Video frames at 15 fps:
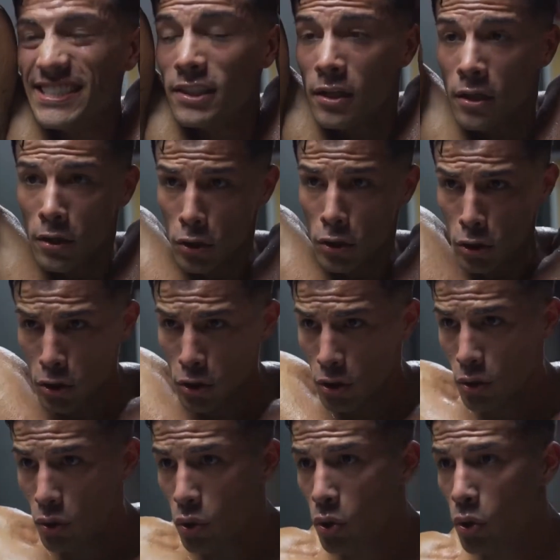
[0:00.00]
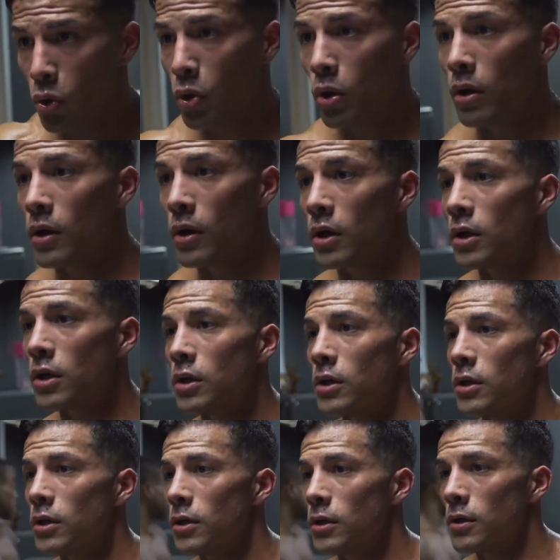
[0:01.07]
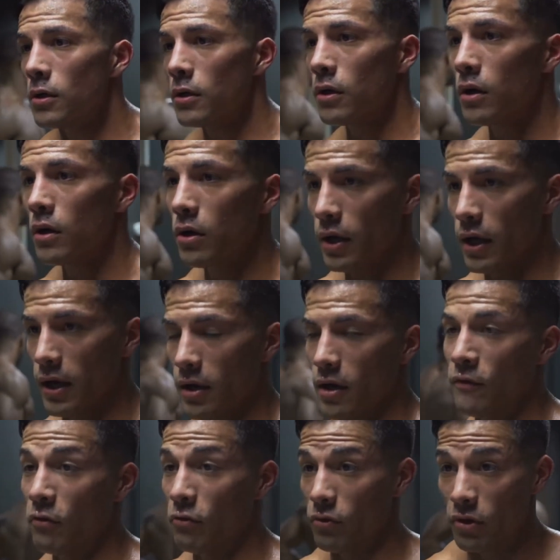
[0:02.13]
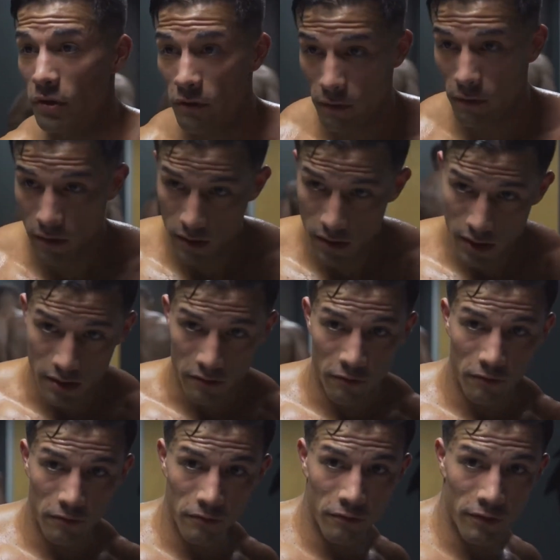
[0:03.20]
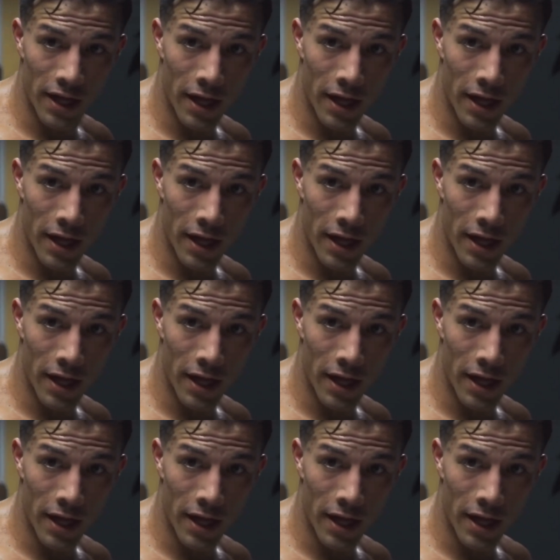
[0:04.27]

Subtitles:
to us, and you shouldn't compare yourself to other physiques, but